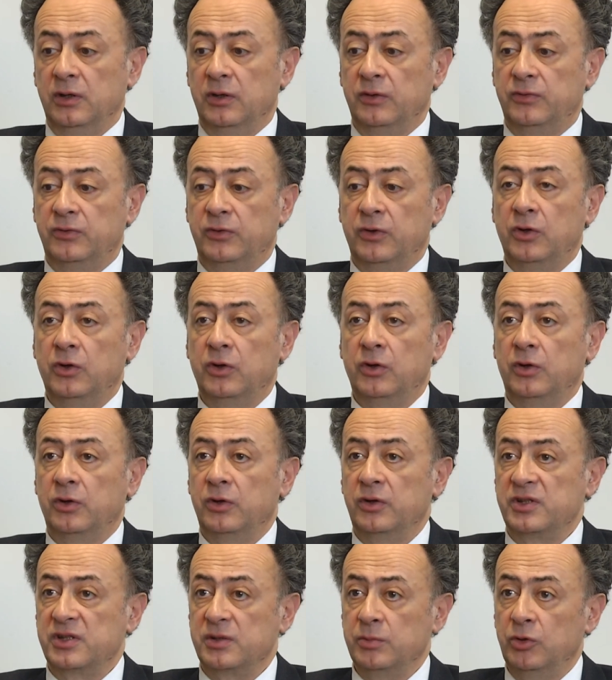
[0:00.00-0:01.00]

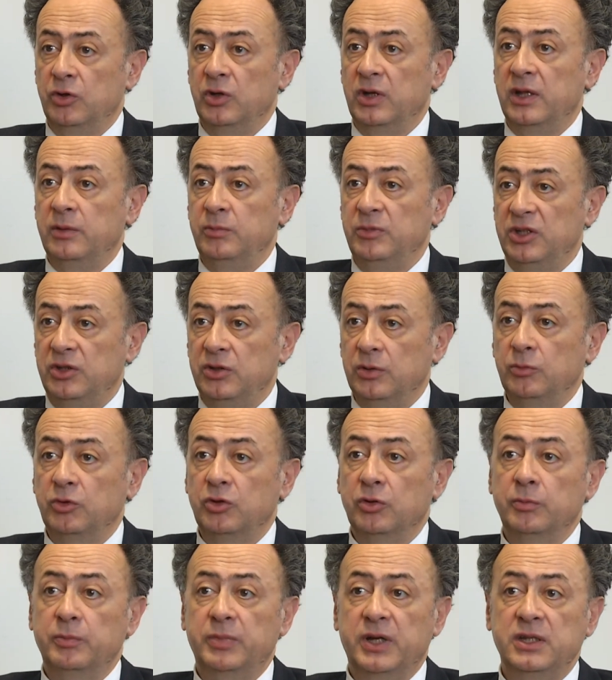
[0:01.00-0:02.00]
for small and medium
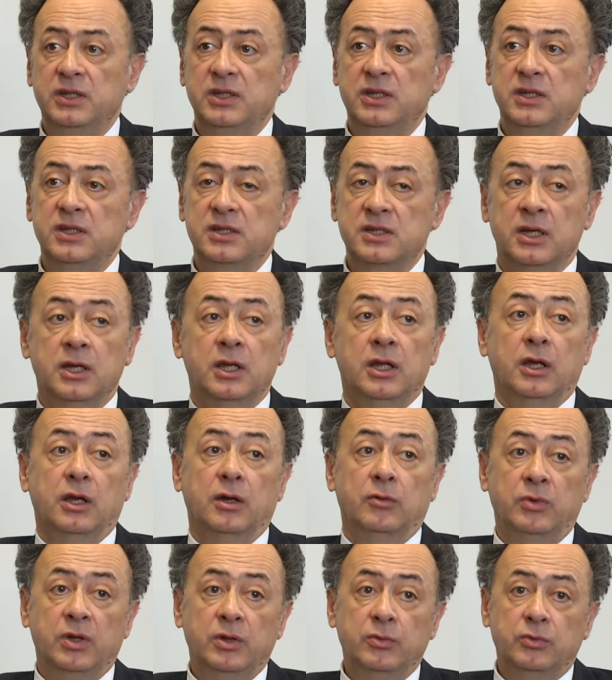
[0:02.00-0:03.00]
companies.
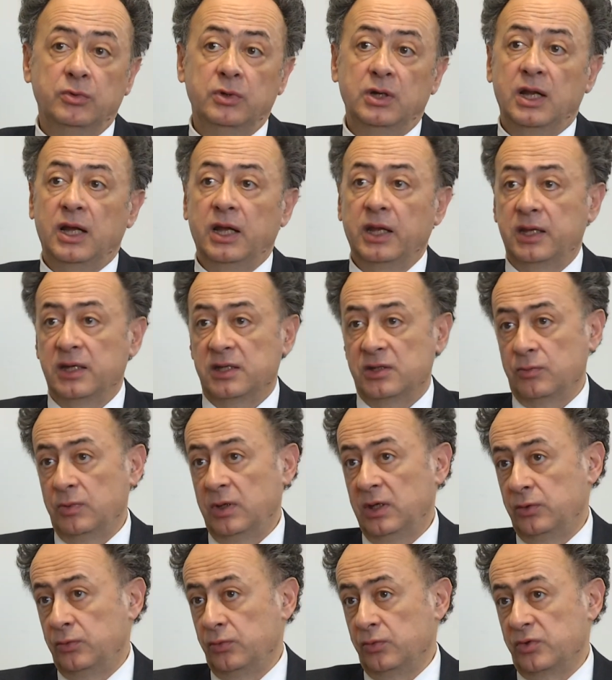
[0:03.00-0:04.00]
We would like as
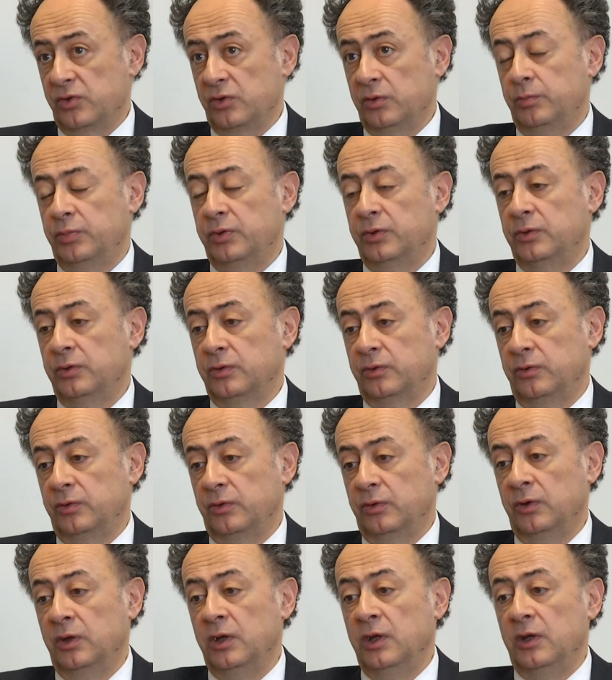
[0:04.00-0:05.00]
well to support
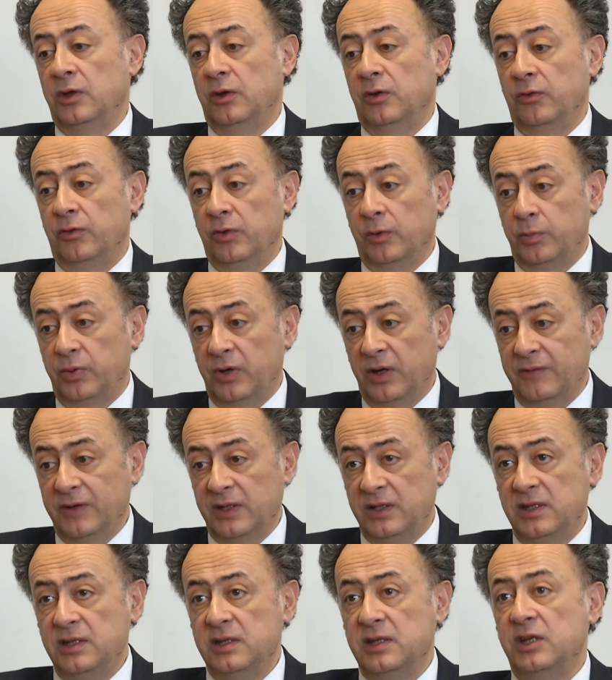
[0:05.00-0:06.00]
the
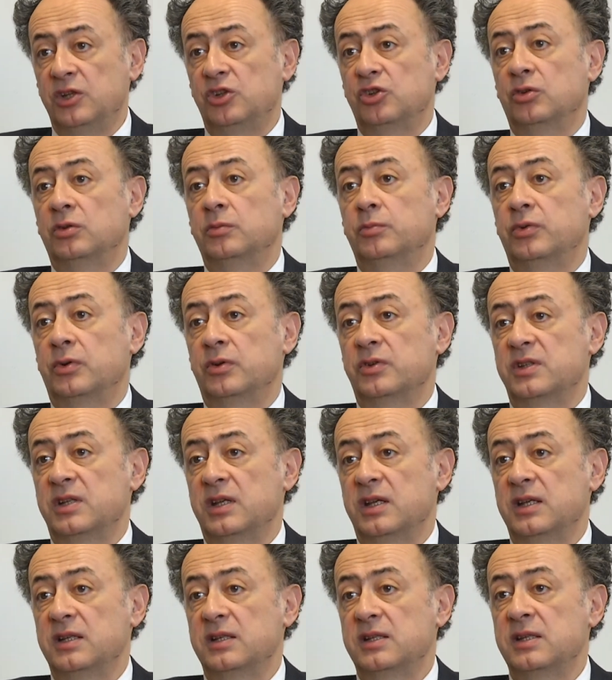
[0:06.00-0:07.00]
privatization
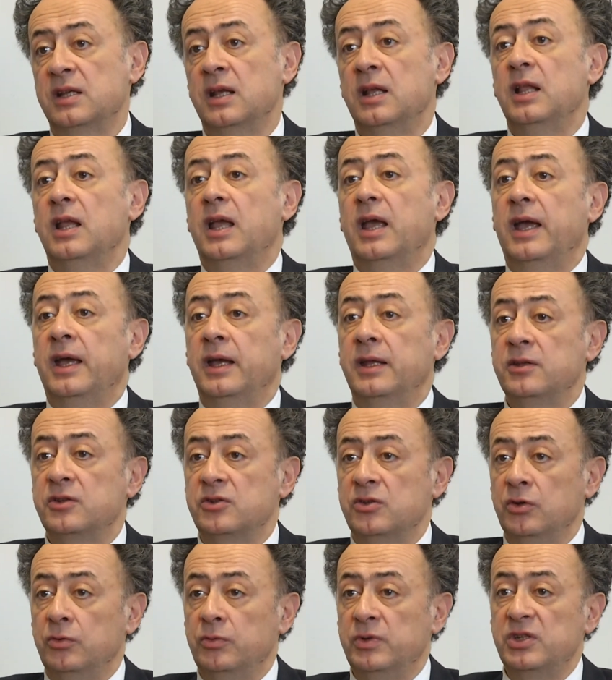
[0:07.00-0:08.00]
process and
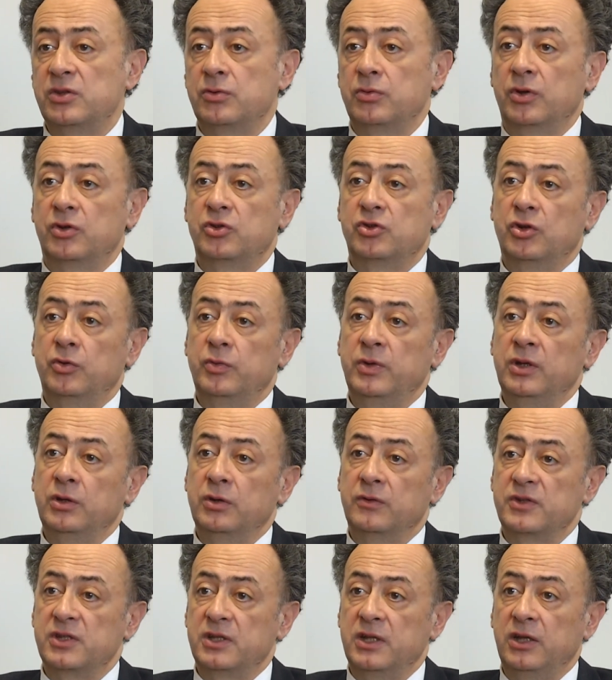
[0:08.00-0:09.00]
the restructuring
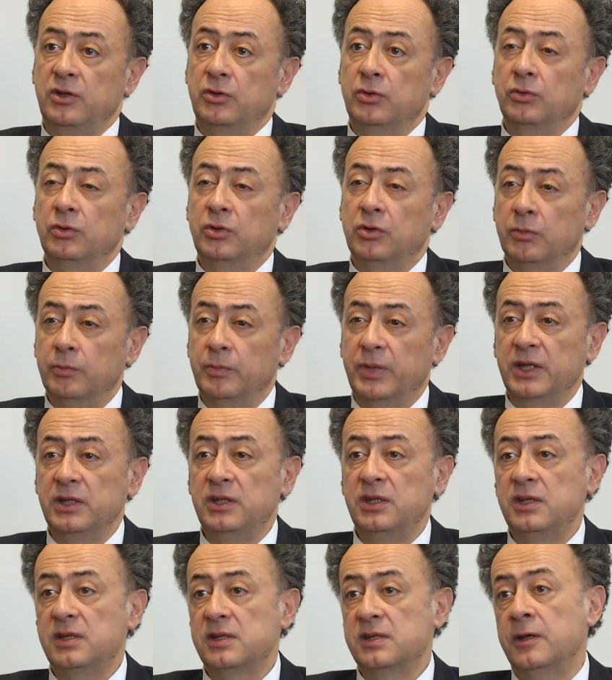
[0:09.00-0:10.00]
of state-owned
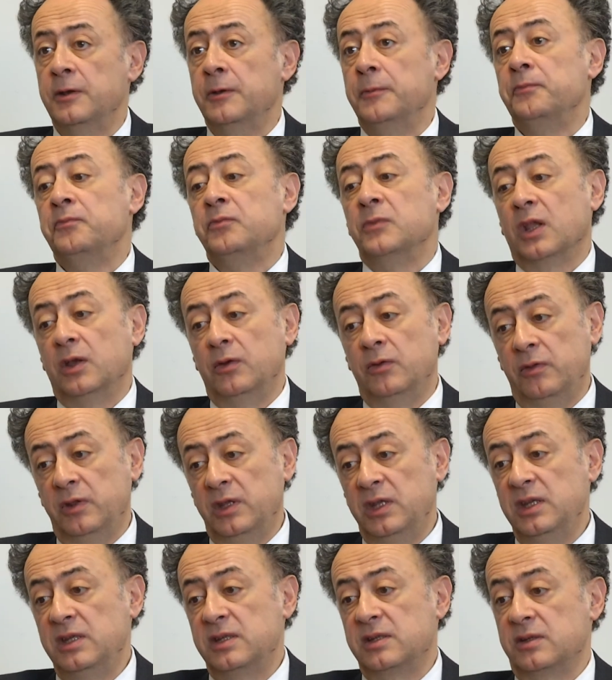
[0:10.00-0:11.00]
companies.
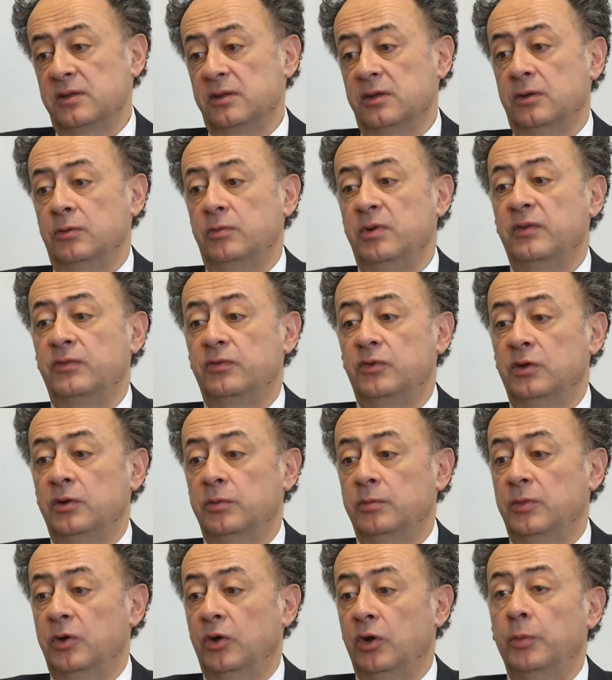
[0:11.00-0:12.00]
These
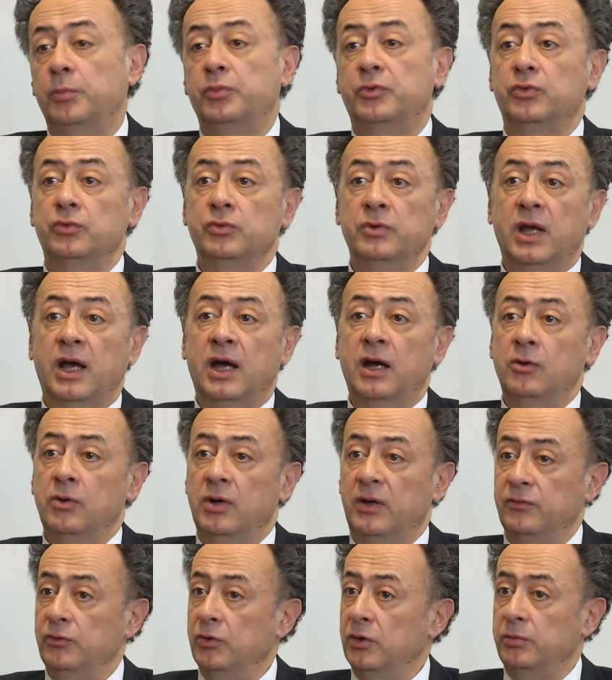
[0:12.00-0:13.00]
reforms up to now
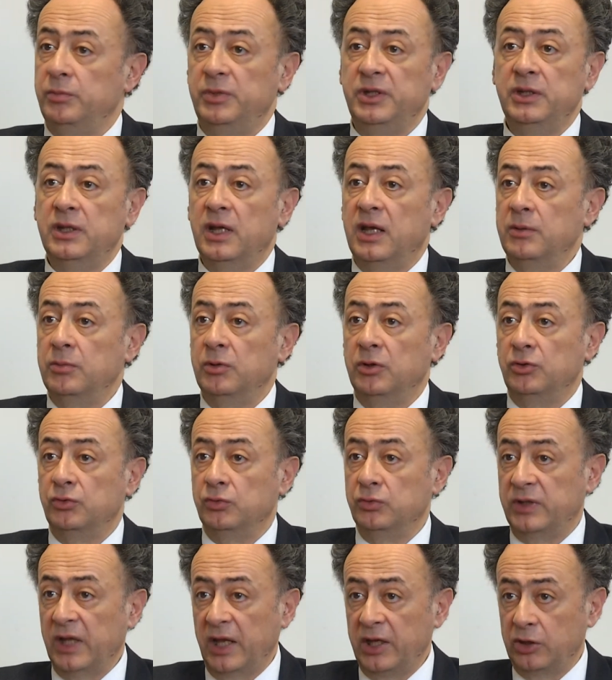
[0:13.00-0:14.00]
have not been able
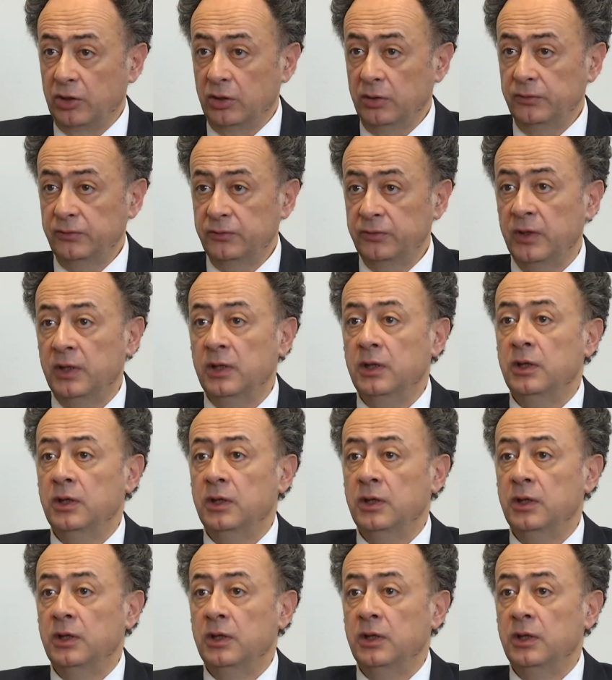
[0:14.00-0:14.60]
to take off,